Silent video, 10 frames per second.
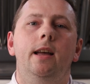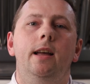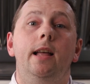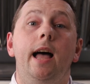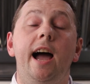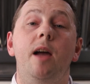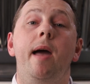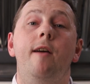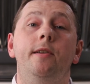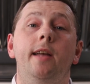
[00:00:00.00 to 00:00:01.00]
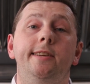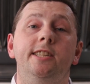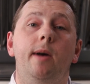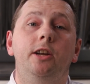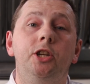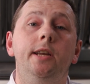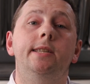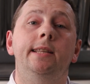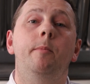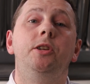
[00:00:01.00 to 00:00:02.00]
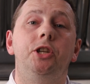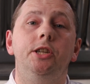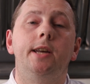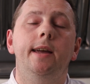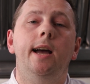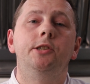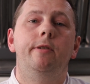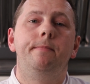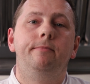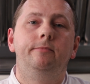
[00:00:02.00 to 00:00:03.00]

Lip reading: Hi, I'm Aaron, and this is my Cheats Lemon Cheesecake Ice Cream.